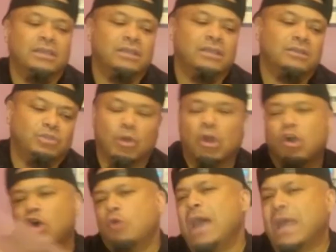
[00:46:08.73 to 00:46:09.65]
do a whole
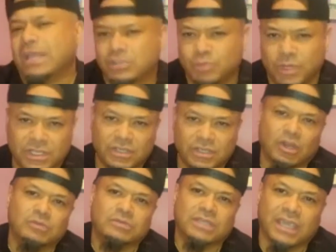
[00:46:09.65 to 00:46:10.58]
package with it. You know what I'm
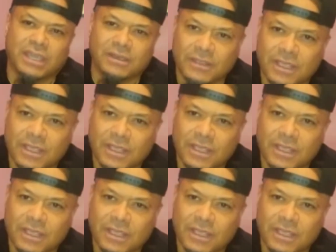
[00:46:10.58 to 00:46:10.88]
saying?